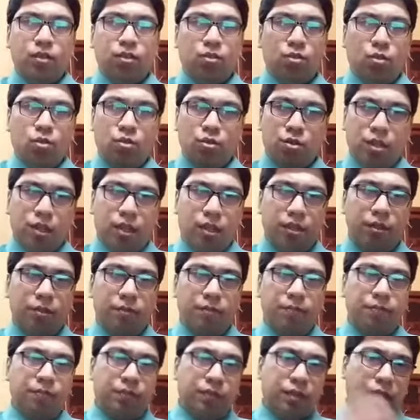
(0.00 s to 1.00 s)
Those are
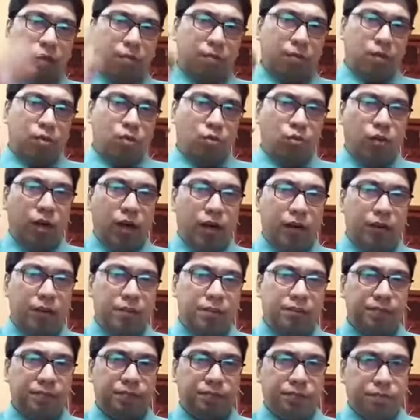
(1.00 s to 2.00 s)
number 1,
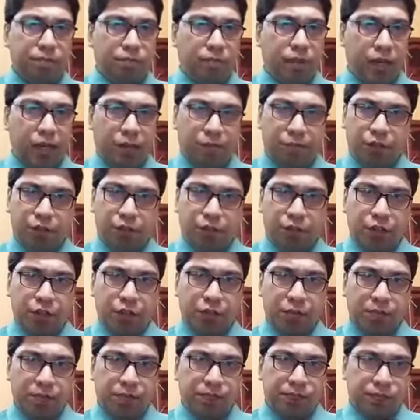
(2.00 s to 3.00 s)
blood
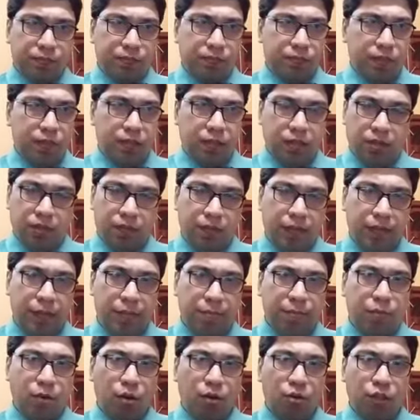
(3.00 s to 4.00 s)
pressure. It is very
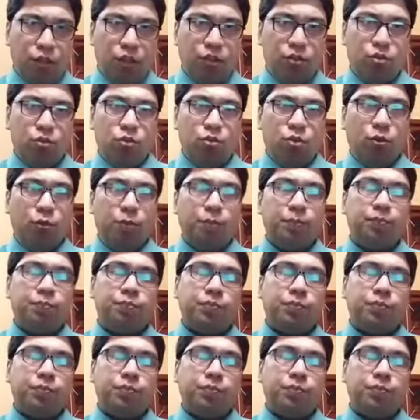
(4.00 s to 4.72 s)
important to know.